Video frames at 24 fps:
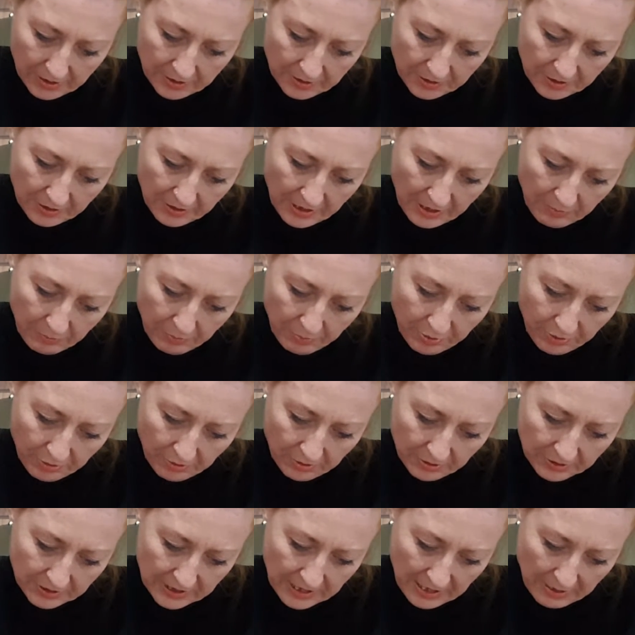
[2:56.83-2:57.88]
So that
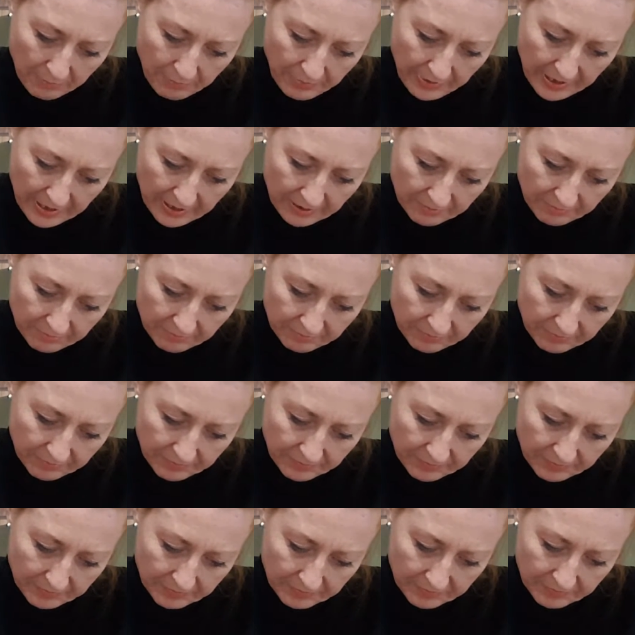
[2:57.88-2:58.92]
pulls that bit
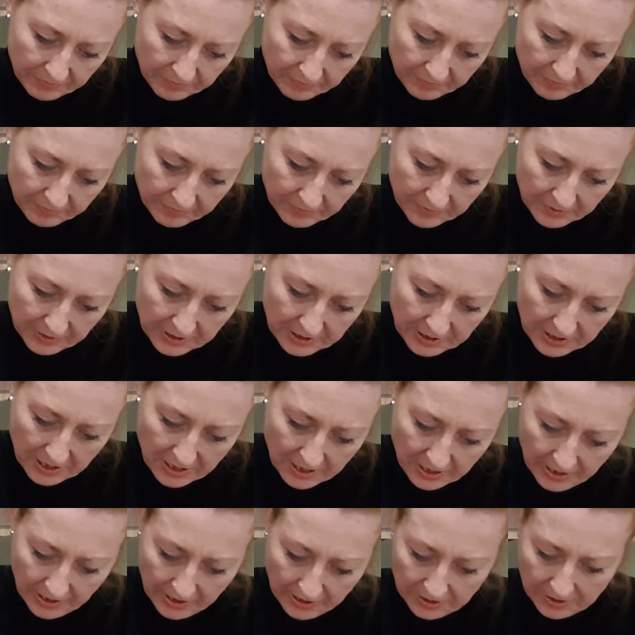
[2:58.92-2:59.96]

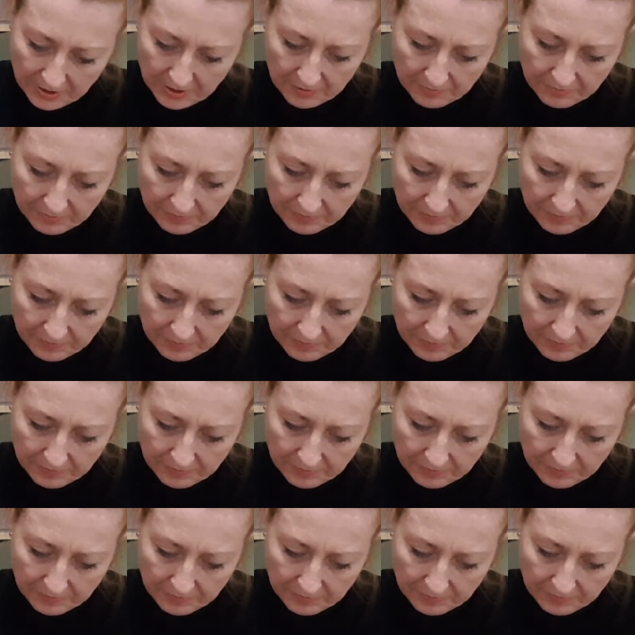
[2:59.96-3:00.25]
tight,